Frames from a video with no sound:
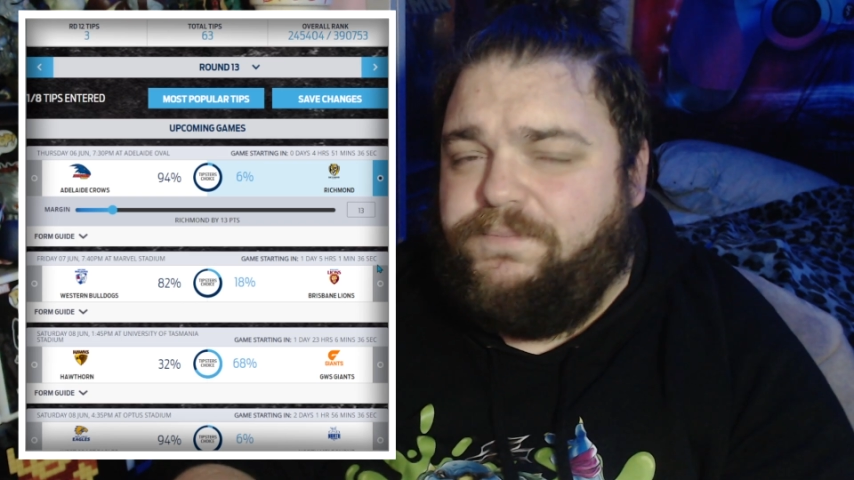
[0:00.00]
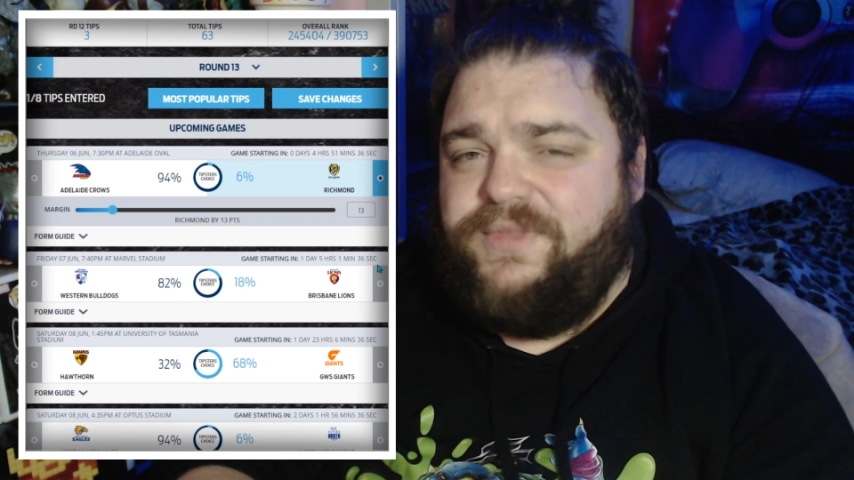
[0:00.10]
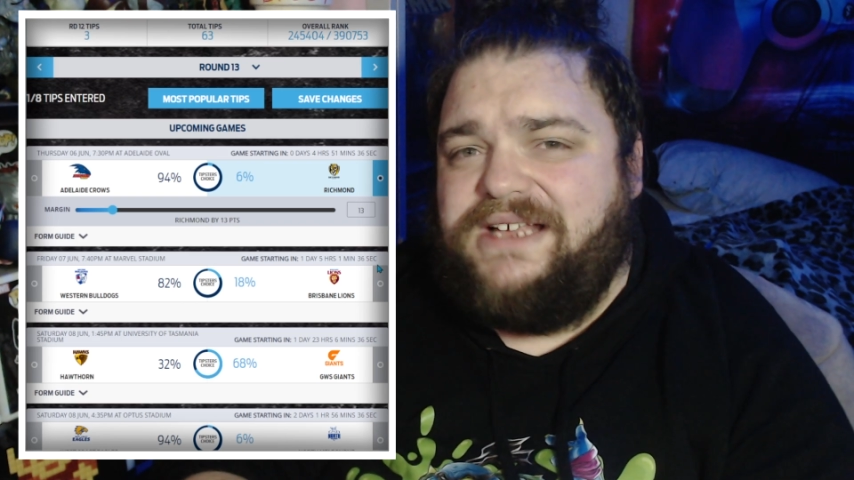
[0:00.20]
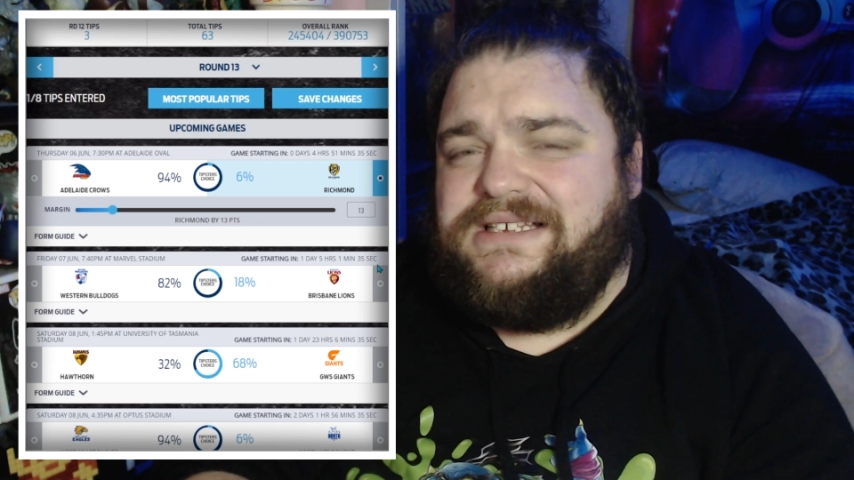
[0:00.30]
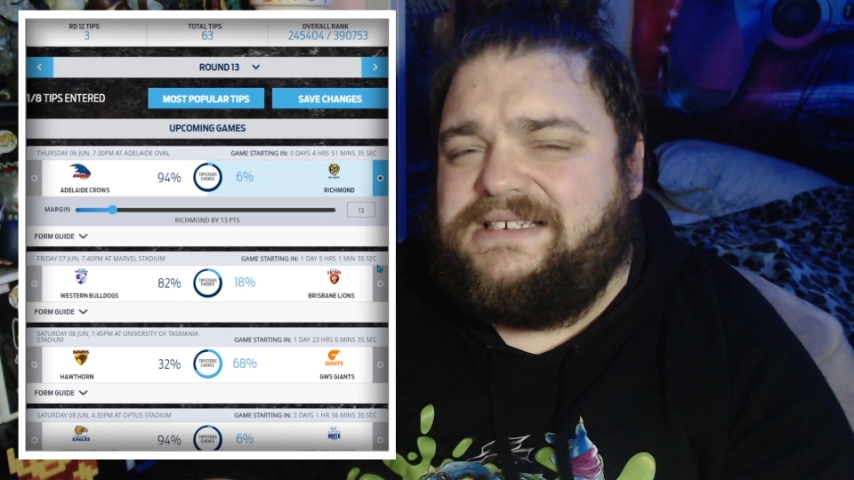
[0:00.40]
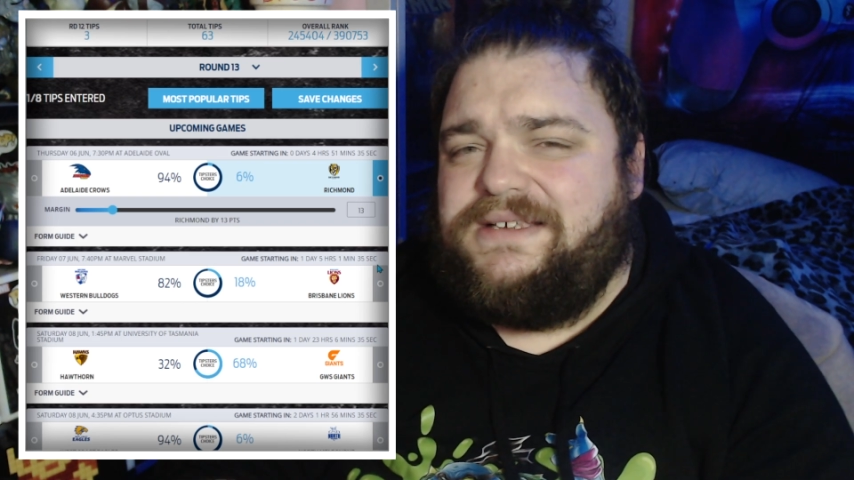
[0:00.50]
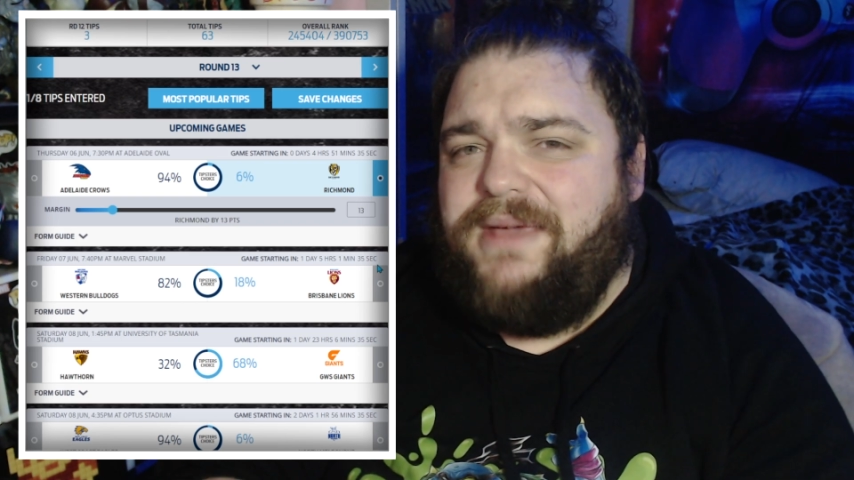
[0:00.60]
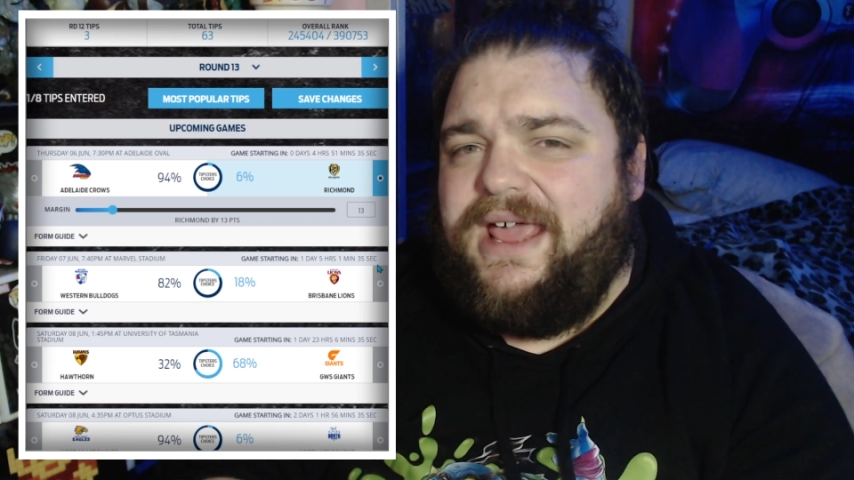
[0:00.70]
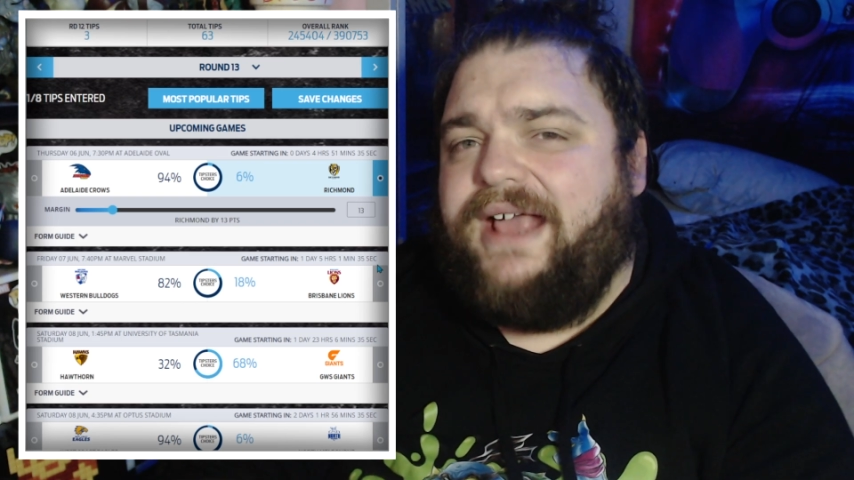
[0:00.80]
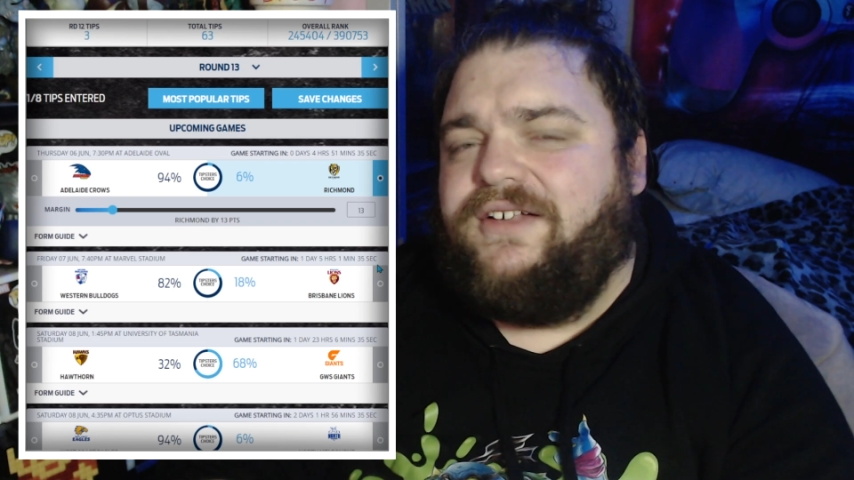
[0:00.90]
these are
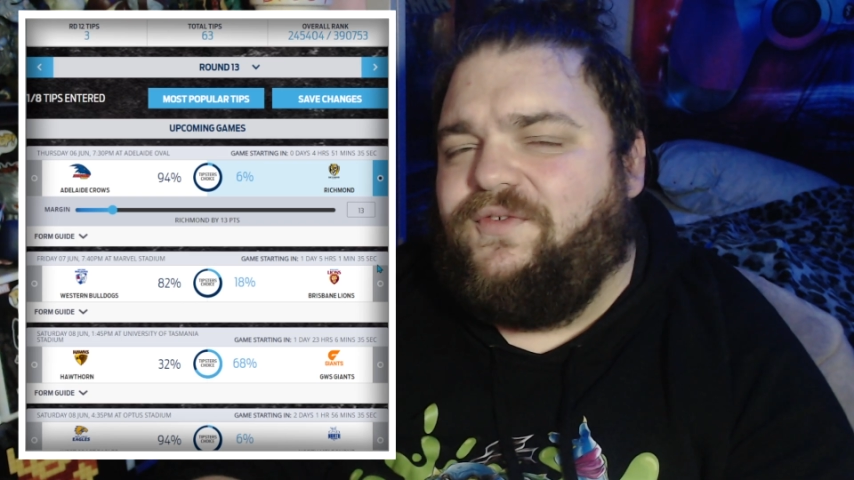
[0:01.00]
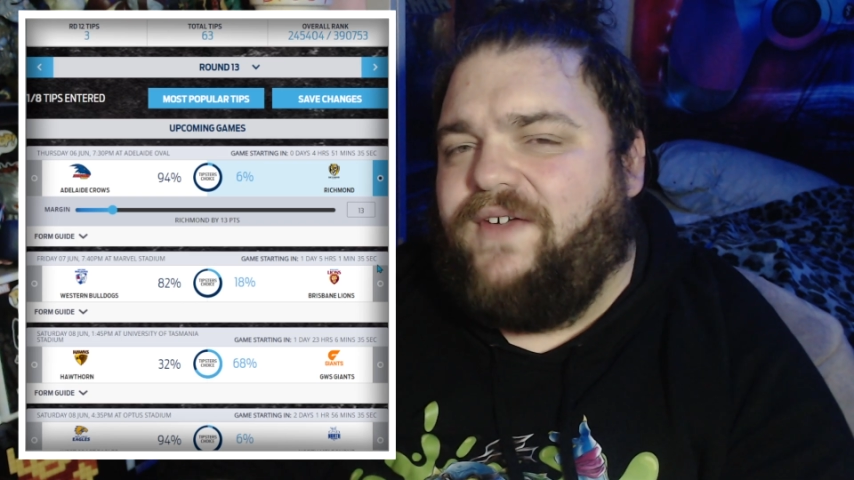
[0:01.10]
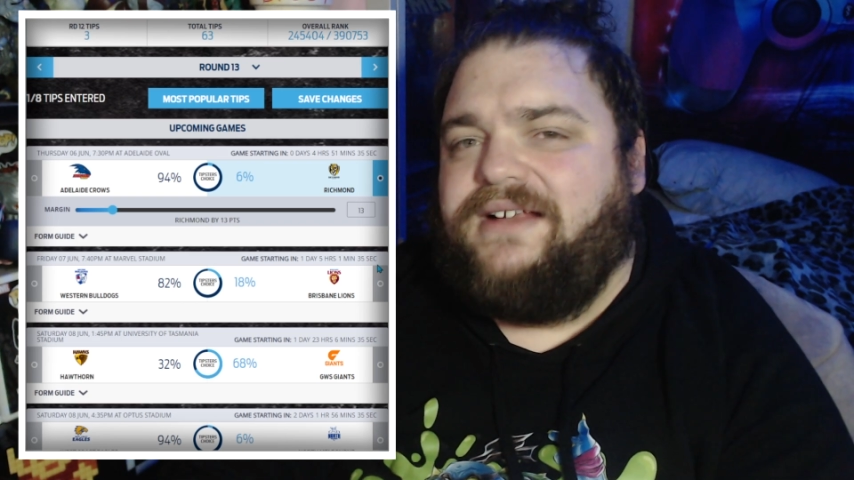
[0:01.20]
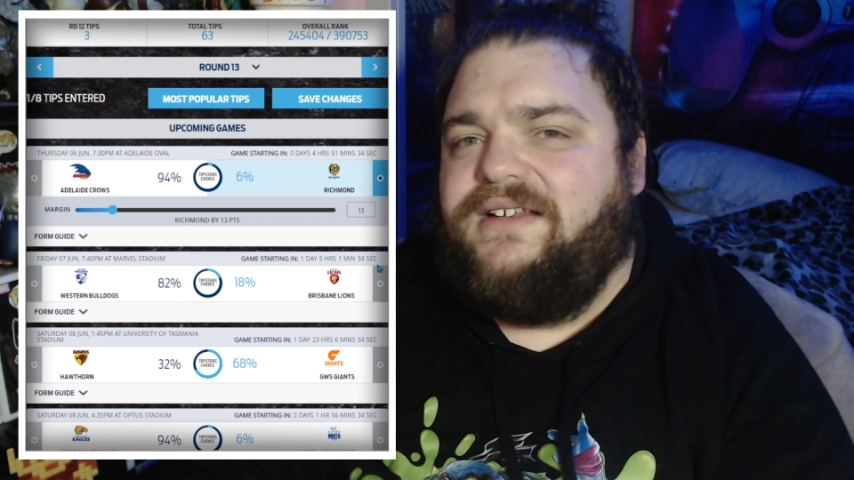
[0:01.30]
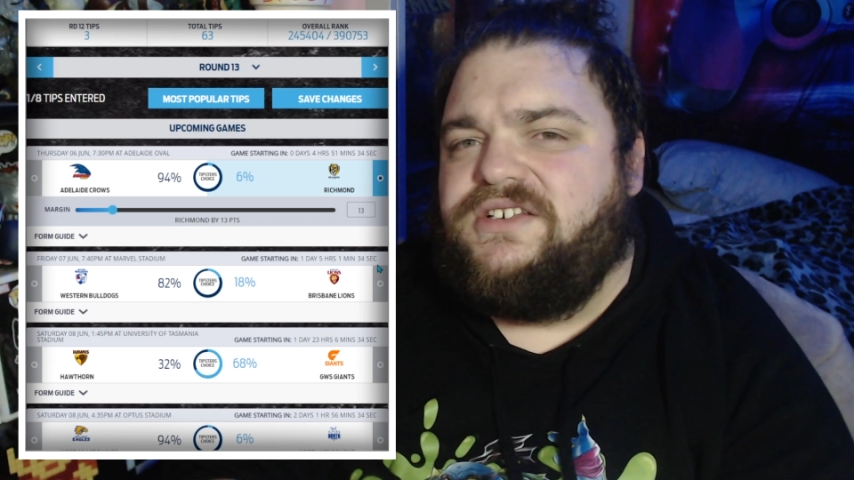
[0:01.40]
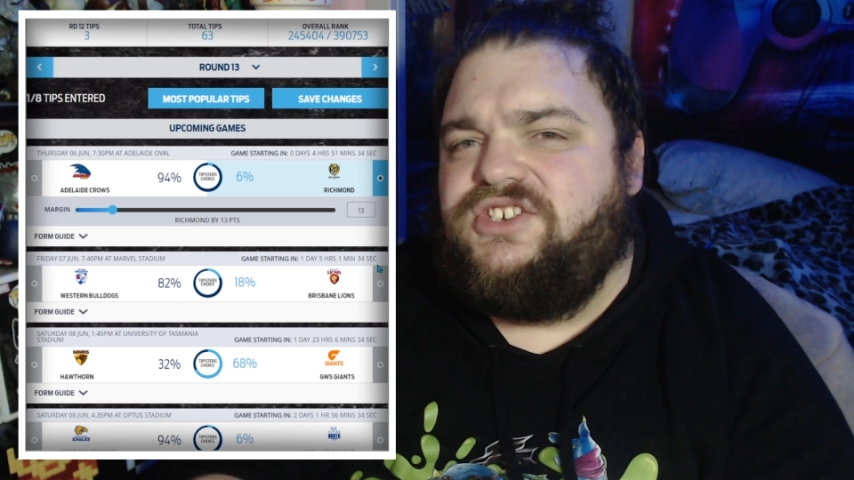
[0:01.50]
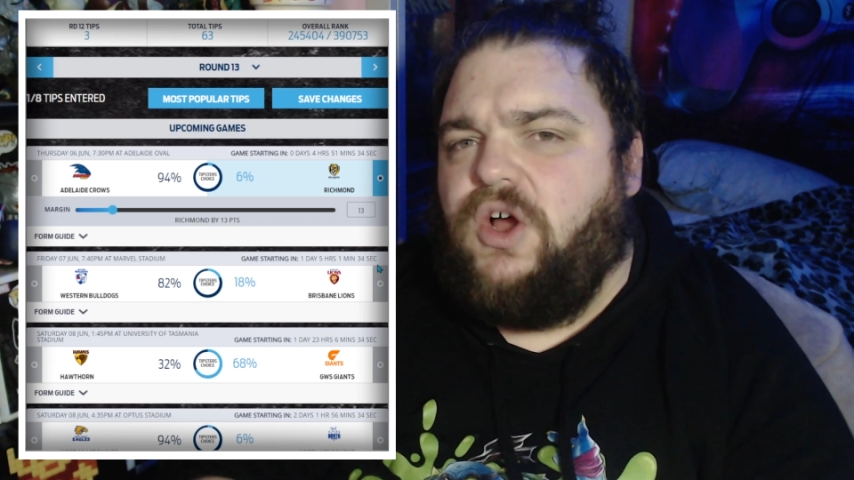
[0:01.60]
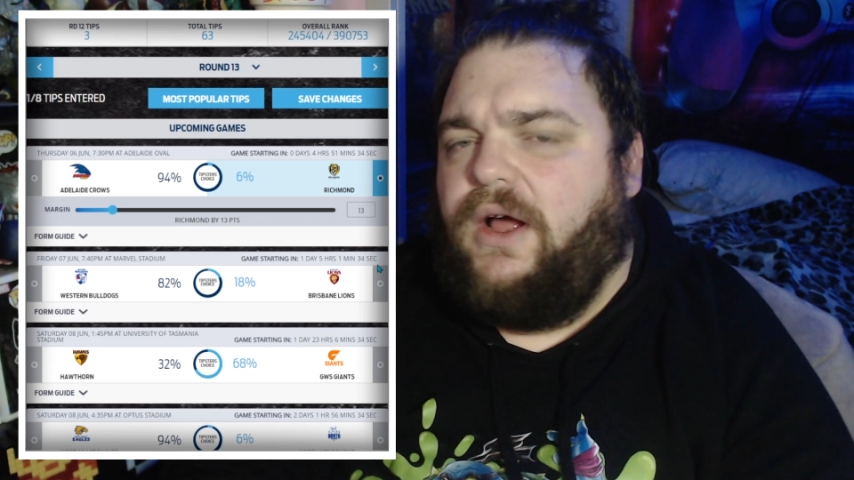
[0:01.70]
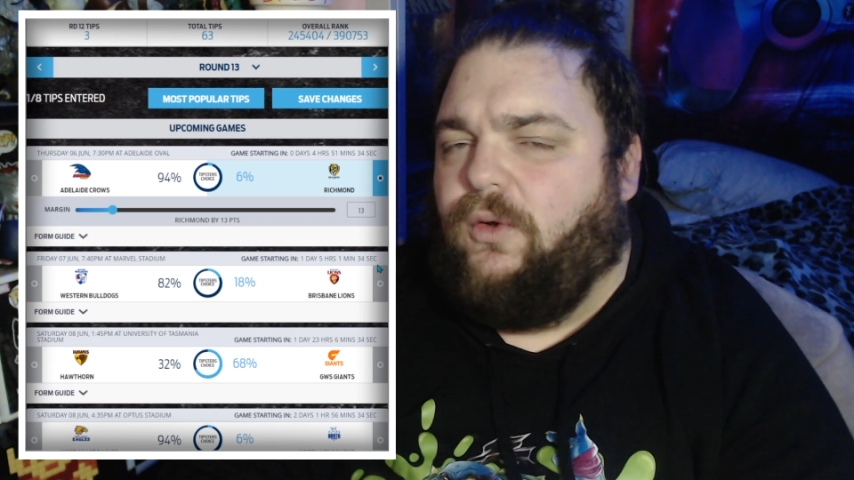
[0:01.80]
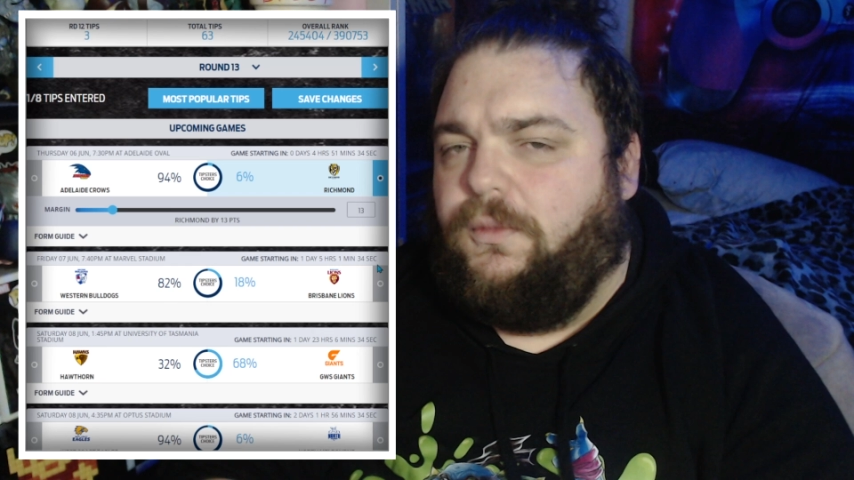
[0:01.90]
some X-Factor
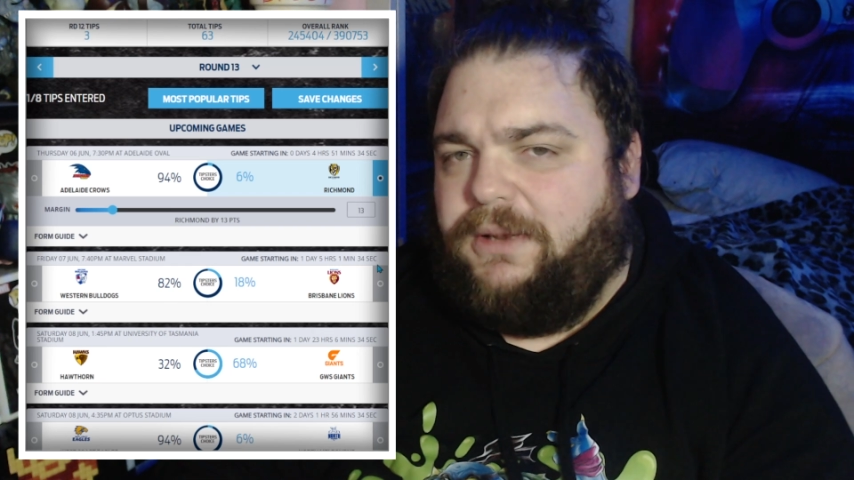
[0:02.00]
style